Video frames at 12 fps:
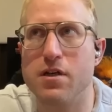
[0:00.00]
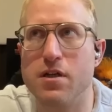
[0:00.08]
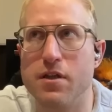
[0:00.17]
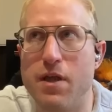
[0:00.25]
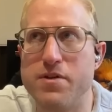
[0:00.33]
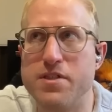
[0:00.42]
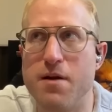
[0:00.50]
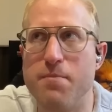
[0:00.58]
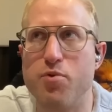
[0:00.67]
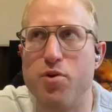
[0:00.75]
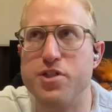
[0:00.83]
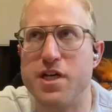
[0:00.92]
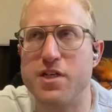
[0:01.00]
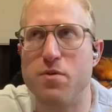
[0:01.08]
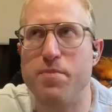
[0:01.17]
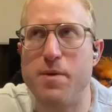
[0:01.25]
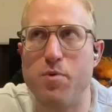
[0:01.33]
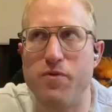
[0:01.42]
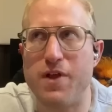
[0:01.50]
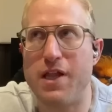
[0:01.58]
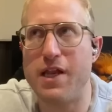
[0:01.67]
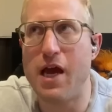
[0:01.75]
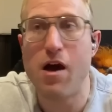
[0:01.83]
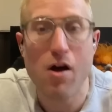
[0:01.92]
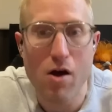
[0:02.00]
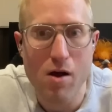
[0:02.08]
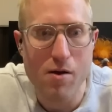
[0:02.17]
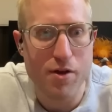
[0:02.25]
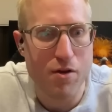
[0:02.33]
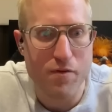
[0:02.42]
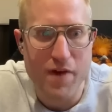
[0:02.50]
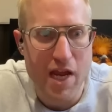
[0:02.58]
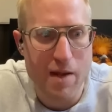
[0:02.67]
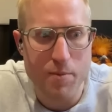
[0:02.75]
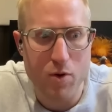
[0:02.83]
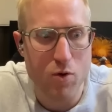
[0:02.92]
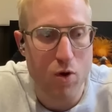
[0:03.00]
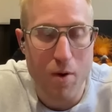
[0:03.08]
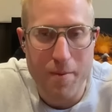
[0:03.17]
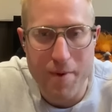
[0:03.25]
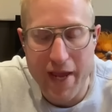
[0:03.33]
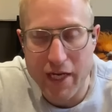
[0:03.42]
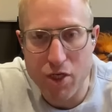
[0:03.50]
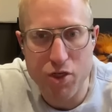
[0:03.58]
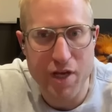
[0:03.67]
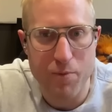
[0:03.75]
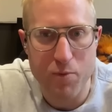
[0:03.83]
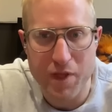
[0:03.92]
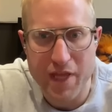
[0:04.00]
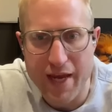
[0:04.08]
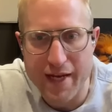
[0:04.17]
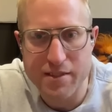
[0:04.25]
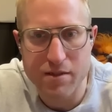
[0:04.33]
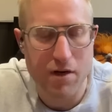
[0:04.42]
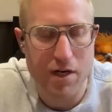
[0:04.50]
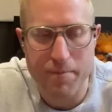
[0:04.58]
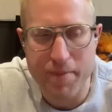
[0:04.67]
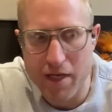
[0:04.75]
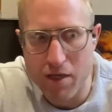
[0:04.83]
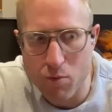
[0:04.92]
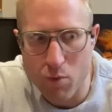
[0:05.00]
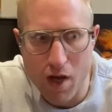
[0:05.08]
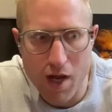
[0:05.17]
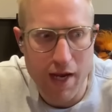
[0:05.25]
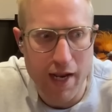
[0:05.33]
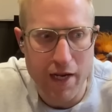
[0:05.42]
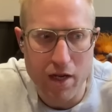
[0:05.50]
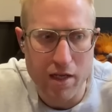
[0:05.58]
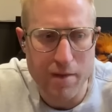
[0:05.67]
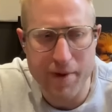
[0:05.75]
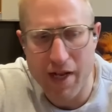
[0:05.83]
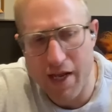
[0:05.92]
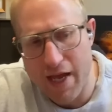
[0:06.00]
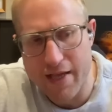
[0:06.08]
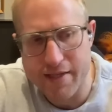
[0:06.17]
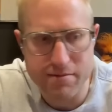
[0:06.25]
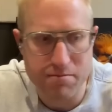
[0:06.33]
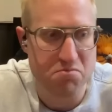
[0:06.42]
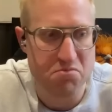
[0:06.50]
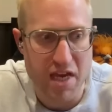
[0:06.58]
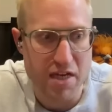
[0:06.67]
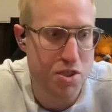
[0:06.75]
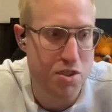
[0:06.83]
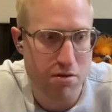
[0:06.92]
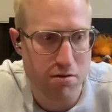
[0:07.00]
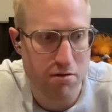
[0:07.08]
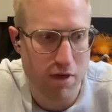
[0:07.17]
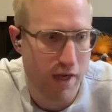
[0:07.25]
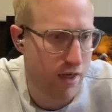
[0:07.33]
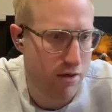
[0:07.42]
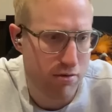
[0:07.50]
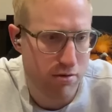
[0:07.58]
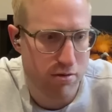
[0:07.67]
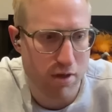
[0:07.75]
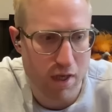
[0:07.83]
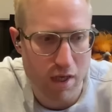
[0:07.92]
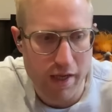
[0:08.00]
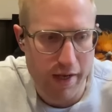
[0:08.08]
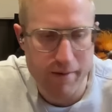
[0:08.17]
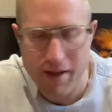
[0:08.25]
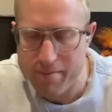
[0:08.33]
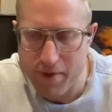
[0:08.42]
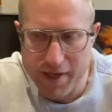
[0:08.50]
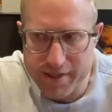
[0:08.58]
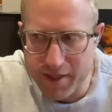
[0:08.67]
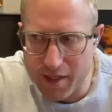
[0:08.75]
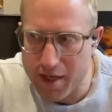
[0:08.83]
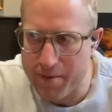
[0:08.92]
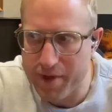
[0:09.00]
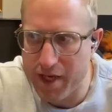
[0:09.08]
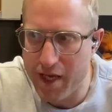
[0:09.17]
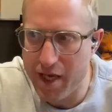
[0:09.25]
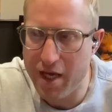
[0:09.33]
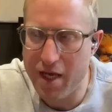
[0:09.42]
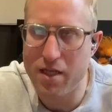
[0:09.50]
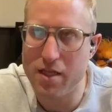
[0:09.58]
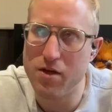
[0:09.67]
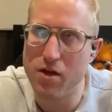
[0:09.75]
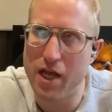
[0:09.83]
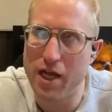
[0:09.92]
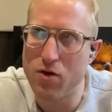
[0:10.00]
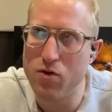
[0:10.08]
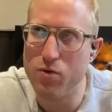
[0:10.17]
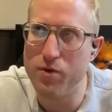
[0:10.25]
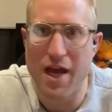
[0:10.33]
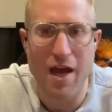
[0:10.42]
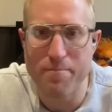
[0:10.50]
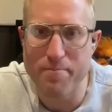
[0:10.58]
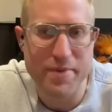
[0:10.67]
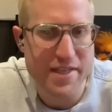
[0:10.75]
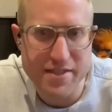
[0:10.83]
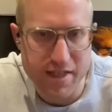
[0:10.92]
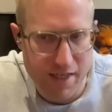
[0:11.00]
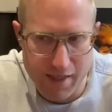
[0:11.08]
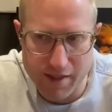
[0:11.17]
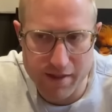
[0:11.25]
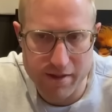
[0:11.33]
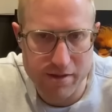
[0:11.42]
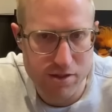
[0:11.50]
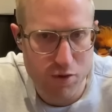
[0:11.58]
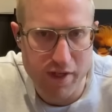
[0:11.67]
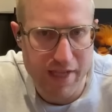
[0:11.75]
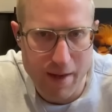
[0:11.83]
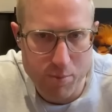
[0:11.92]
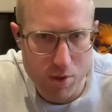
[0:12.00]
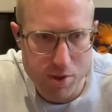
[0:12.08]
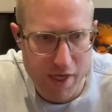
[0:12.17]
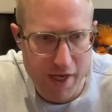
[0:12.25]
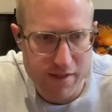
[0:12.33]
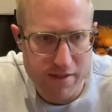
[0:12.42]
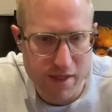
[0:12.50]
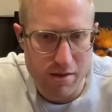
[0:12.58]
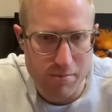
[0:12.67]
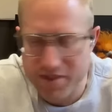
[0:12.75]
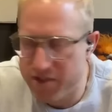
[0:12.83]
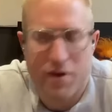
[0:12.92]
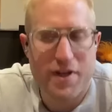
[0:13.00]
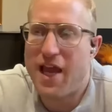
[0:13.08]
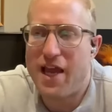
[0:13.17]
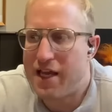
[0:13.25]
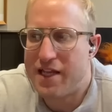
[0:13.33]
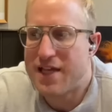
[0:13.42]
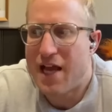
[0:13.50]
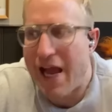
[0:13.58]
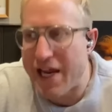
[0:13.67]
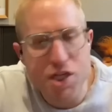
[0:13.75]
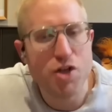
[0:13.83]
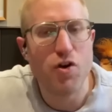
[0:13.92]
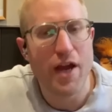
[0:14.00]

there were some projects where people found out, oh, you're available. Oh, mate, could you help me with X? Or I could pay you Y. Like, and you'd be like, yeah, sure. Like, cool. And like money started coming in and you're like, cool, now I'm busy doing that project. But it's like actually not